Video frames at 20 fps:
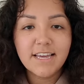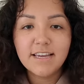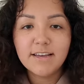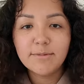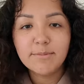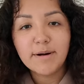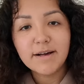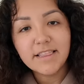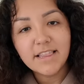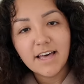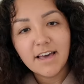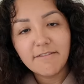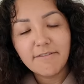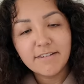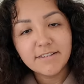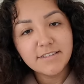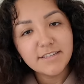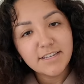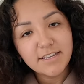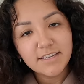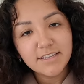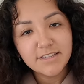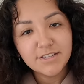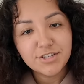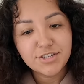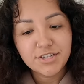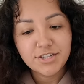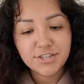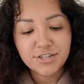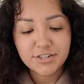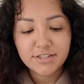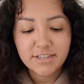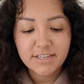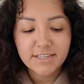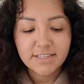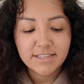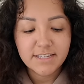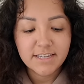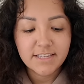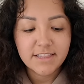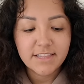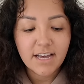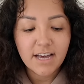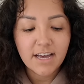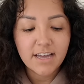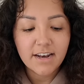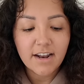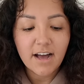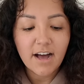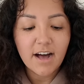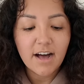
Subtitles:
day in my life as an English teacher, things like that.